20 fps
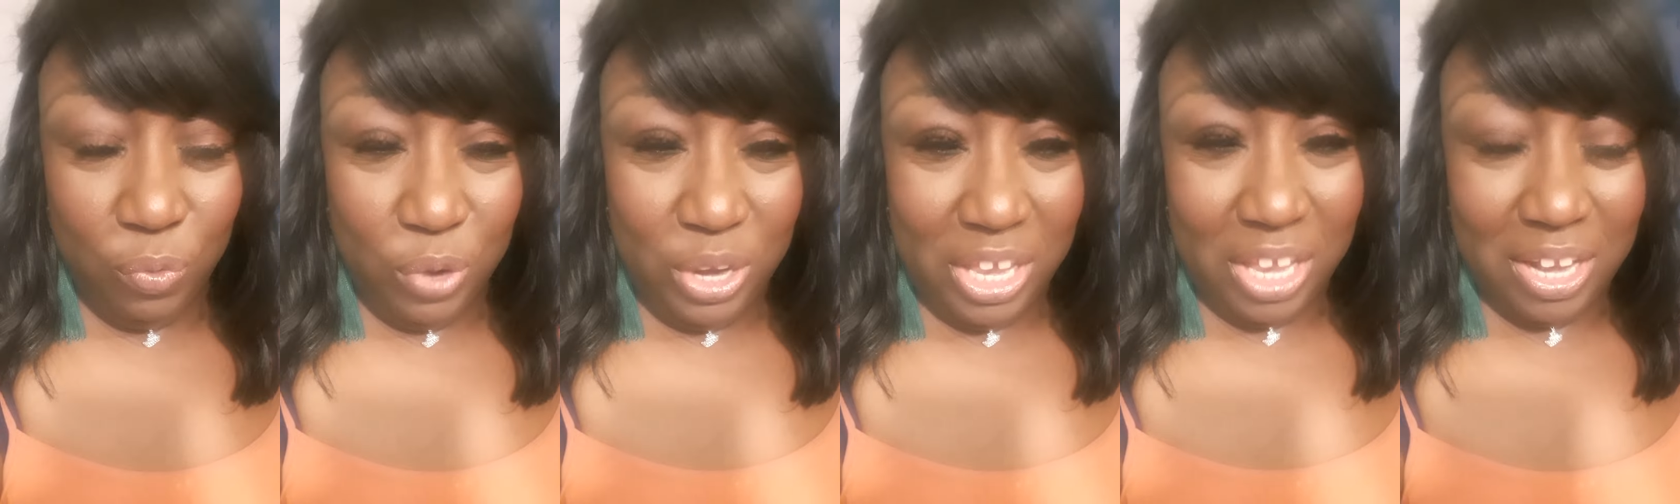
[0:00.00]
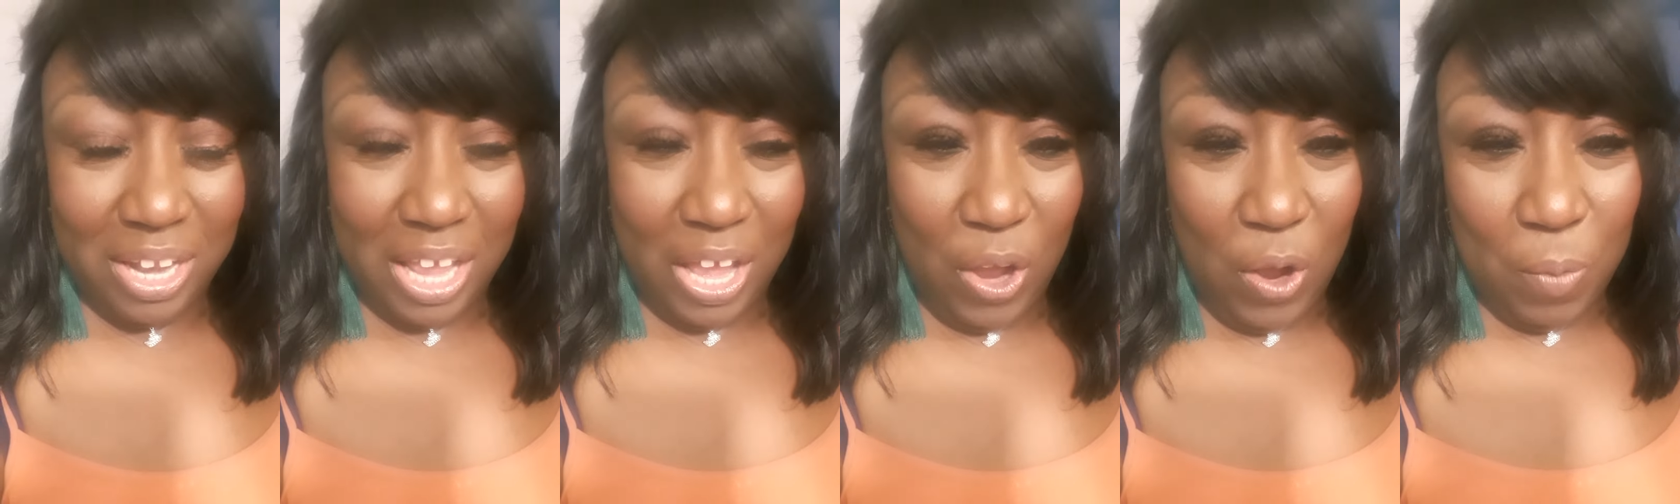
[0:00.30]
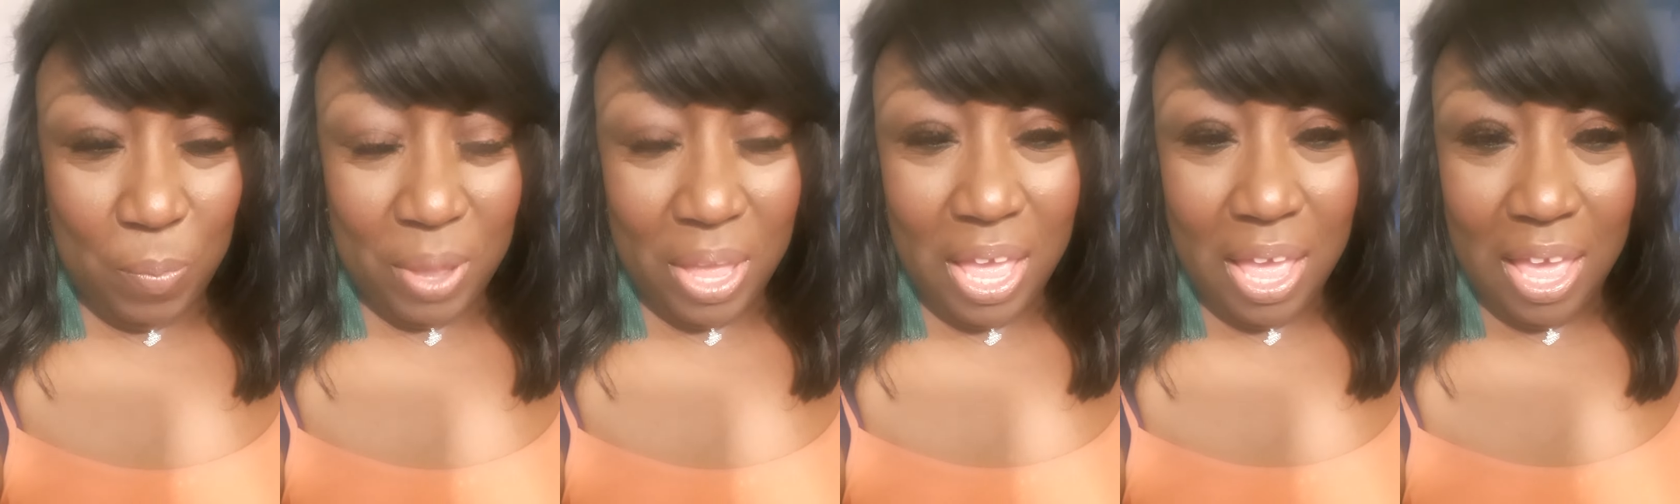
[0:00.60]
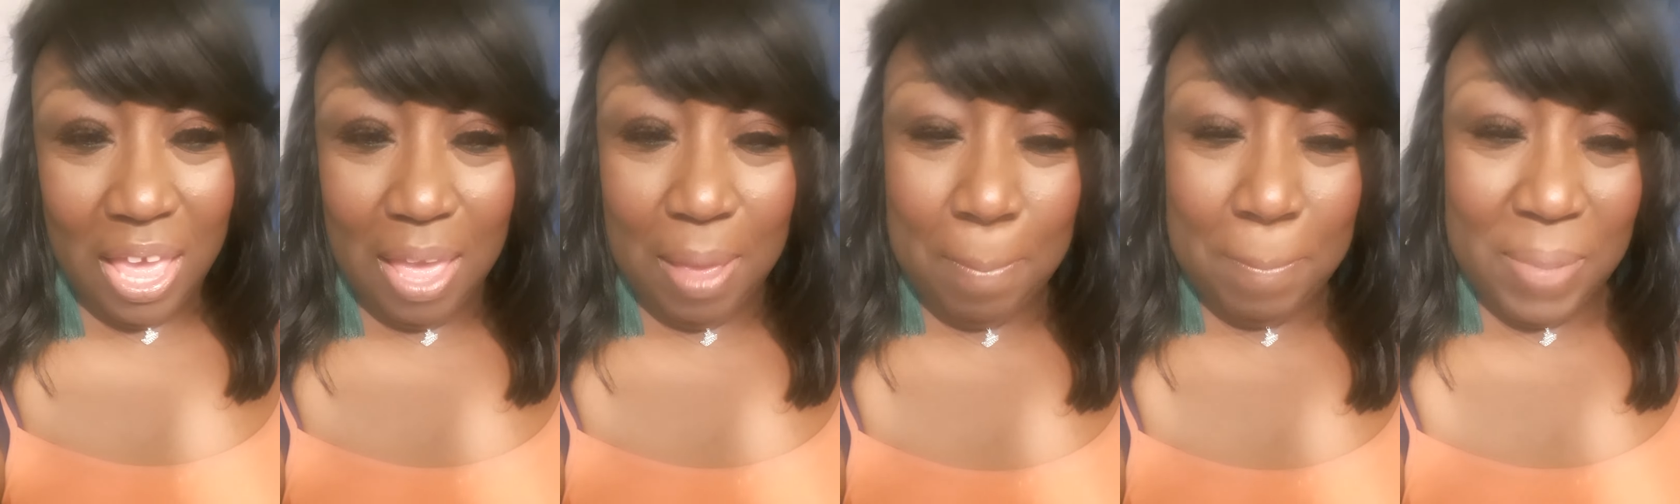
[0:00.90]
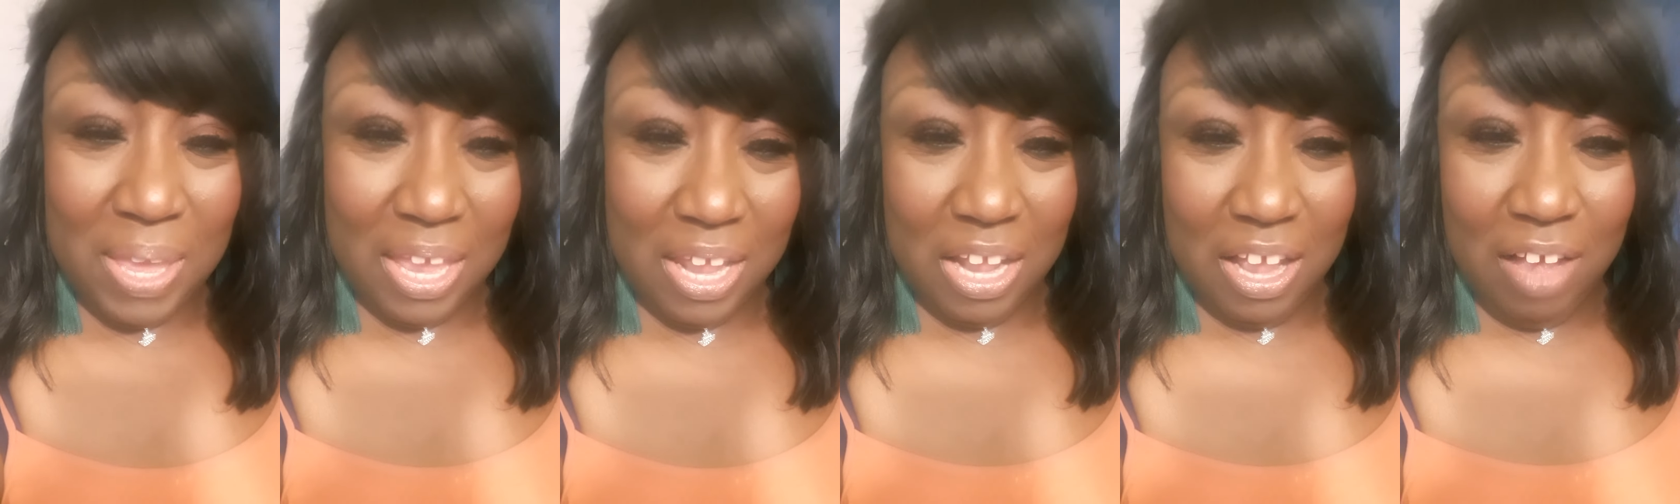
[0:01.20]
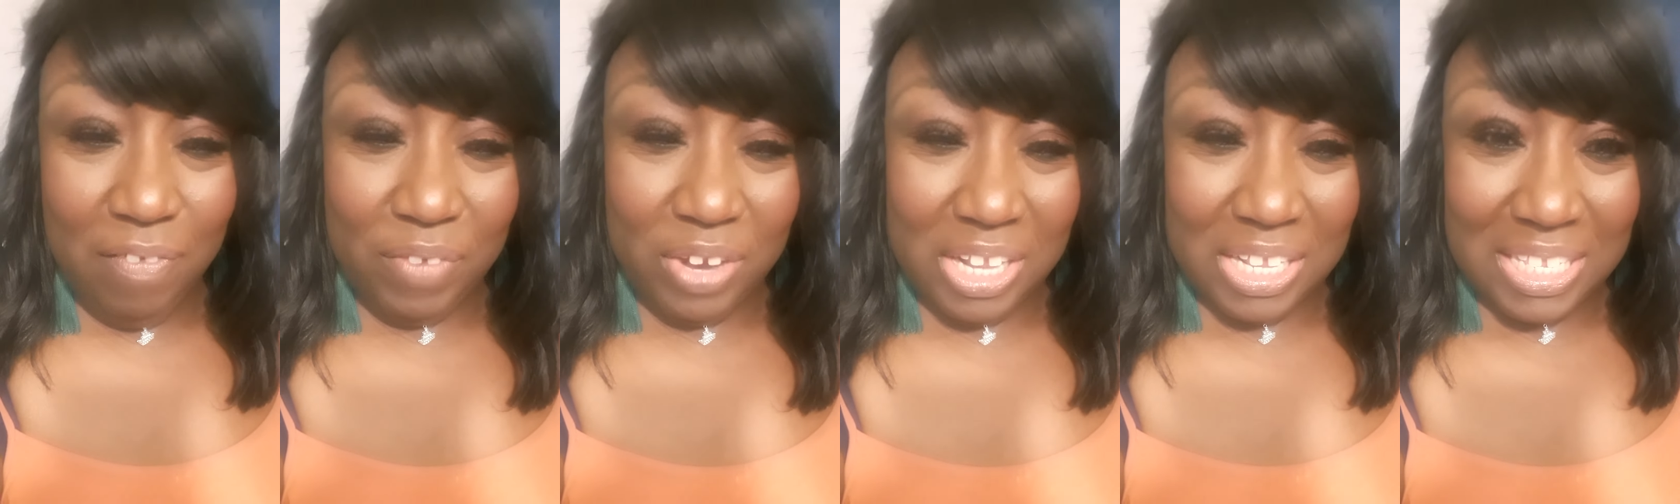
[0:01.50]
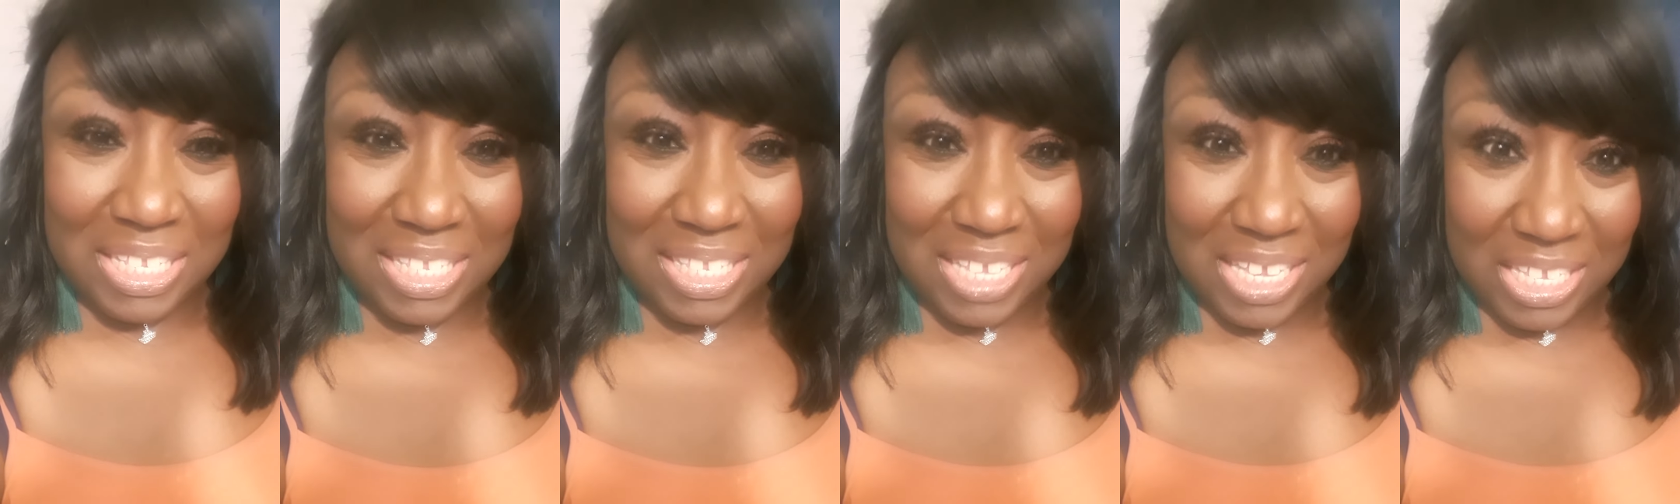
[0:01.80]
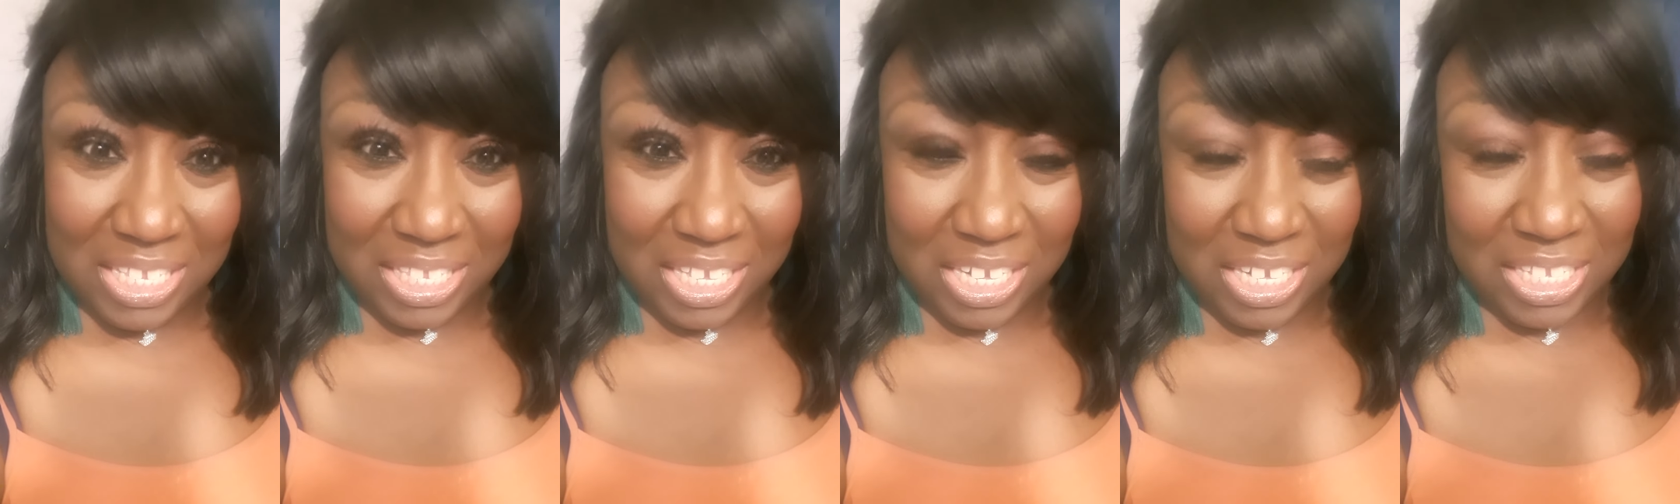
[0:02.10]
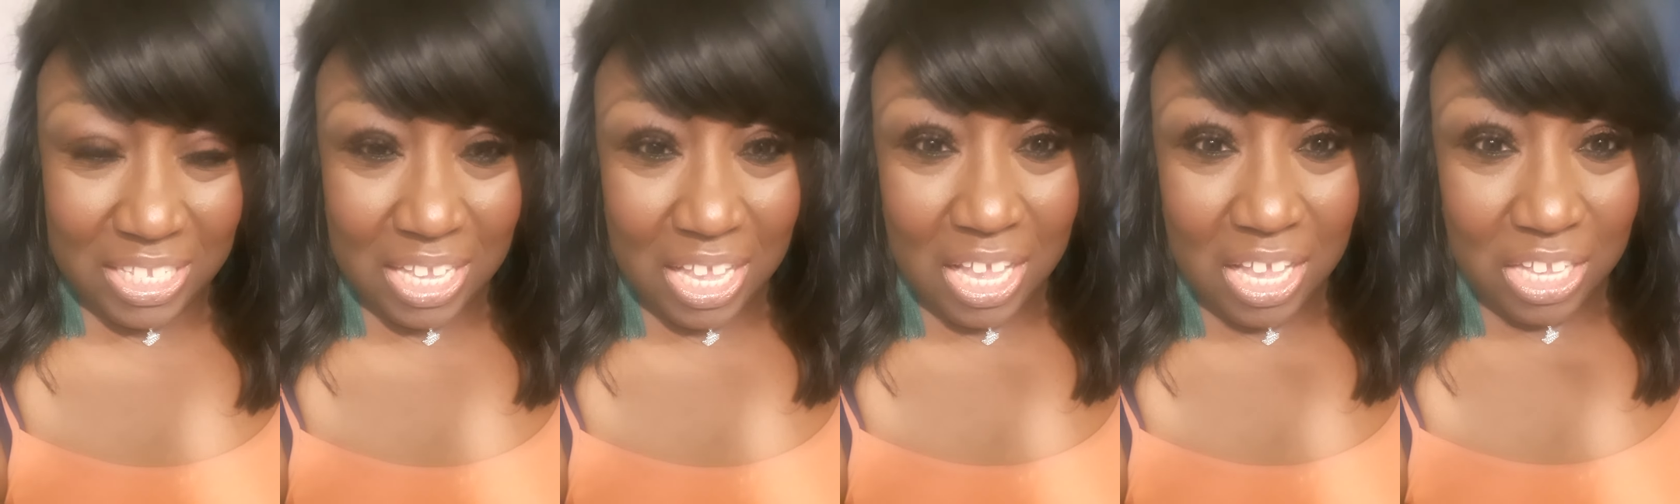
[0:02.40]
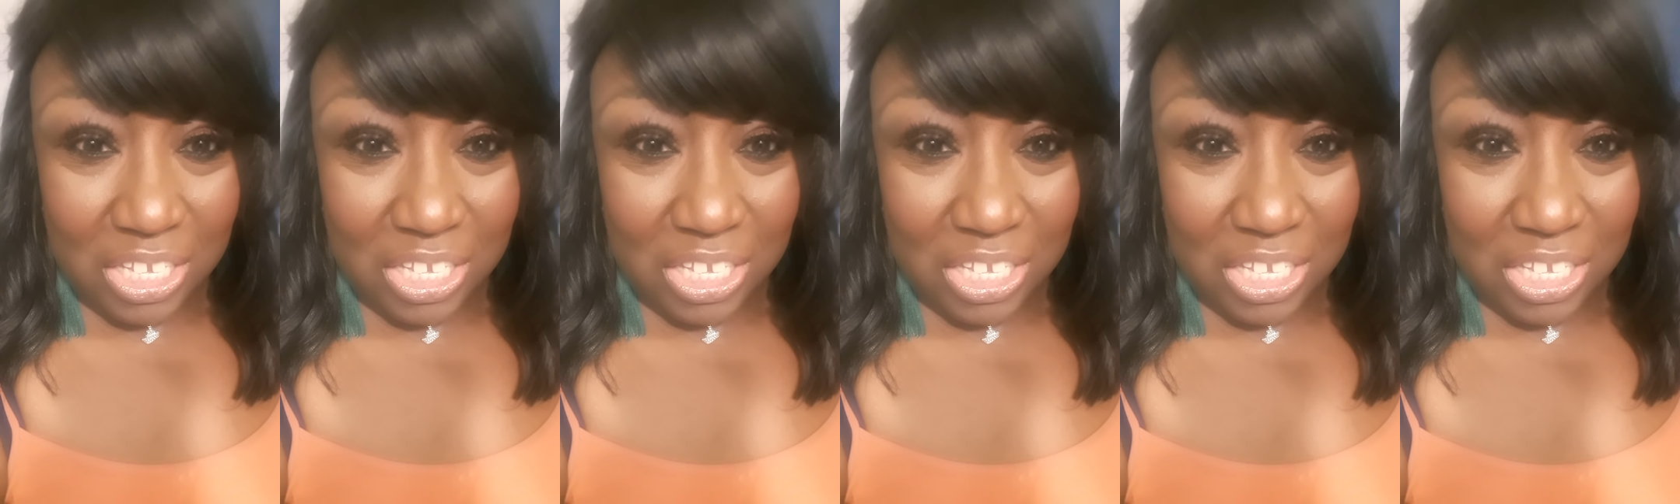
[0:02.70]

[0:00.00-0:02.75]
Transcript: we can help and be of an assistance